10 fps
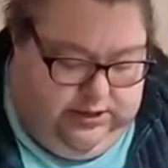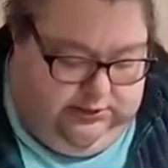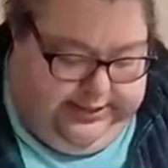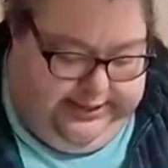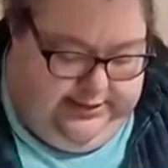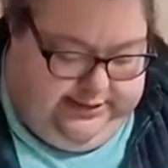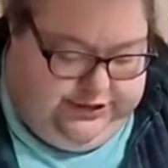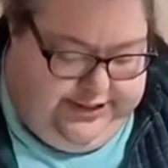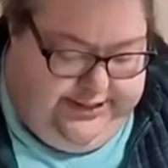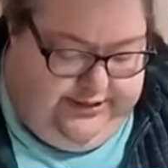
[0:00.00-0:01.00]
linen that
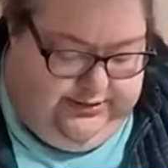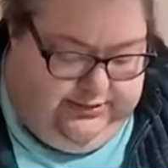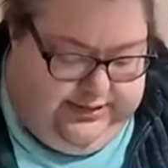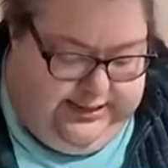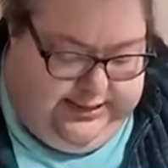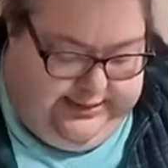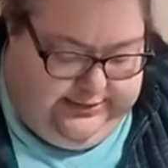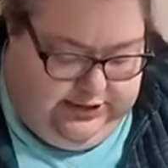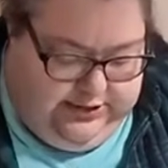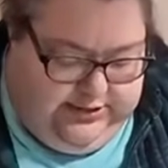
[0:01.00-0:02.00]
she used. And I
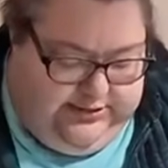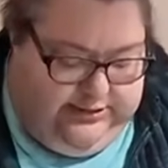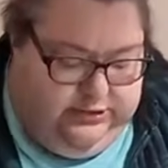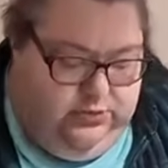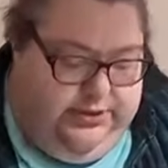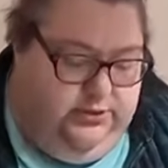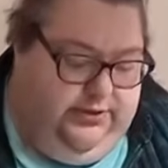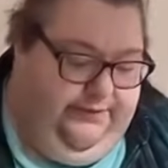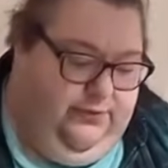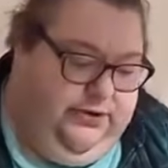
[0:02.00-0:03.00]
started this in
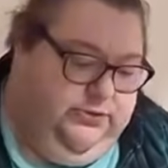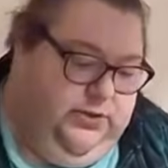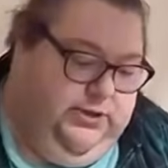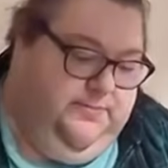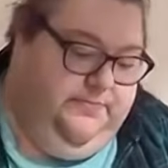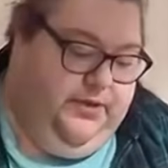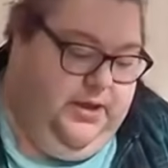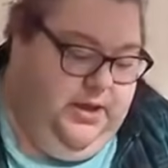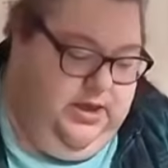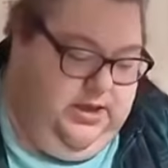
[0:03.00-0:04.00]
2024 as well.
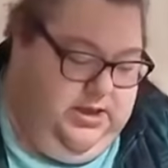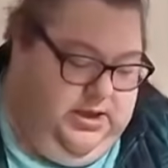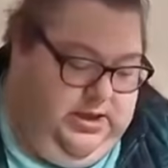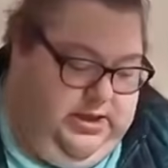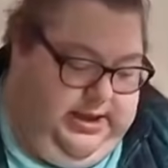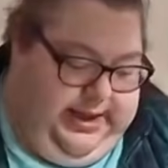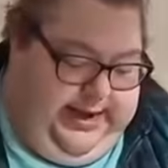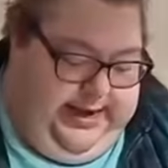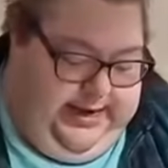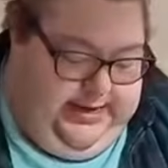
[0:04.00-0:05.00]

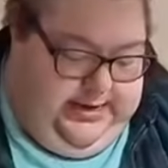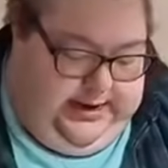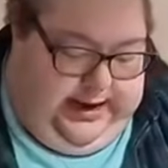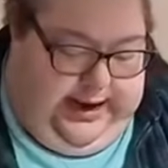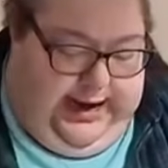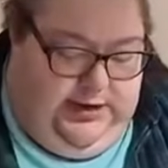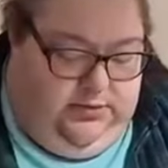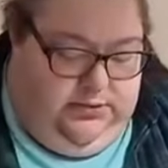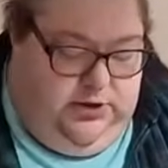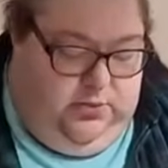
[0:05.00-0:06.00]
And I
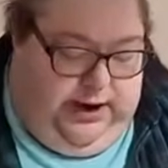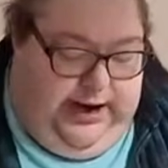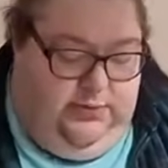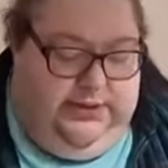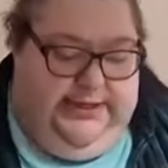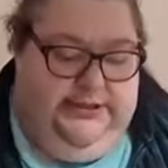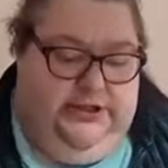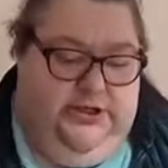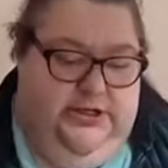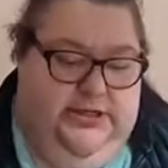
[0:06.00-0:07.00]
don't know why when I
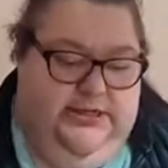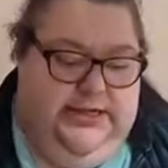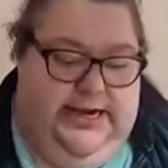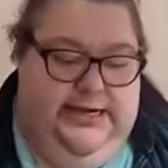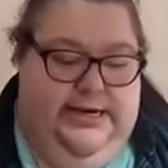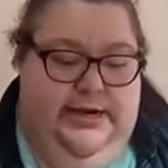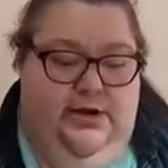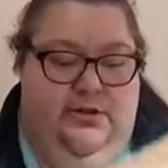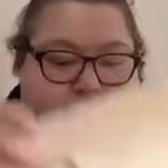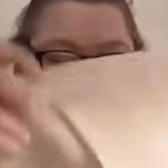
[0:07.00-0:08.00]
started this I did it
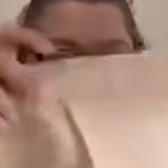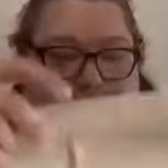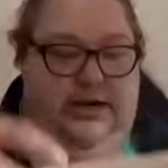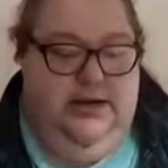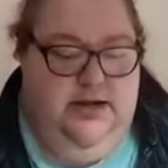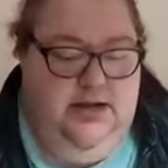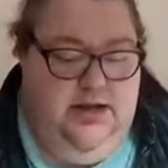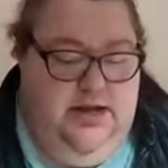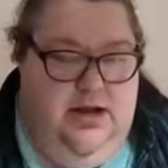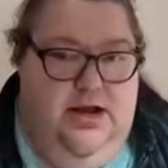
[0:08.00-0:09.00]
on the back,
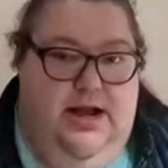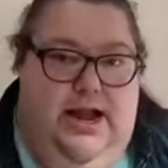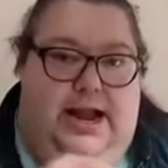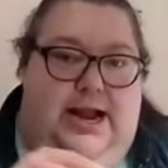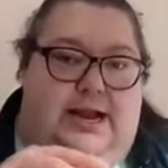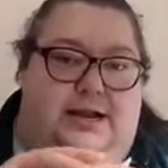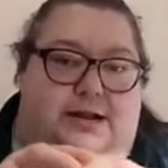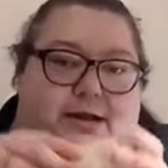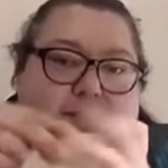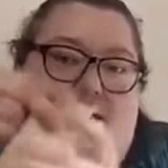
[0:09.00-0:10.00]

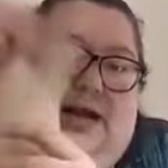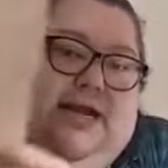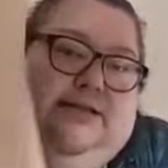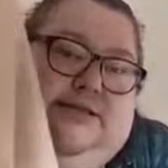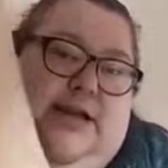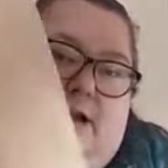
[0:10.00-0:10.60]
and it's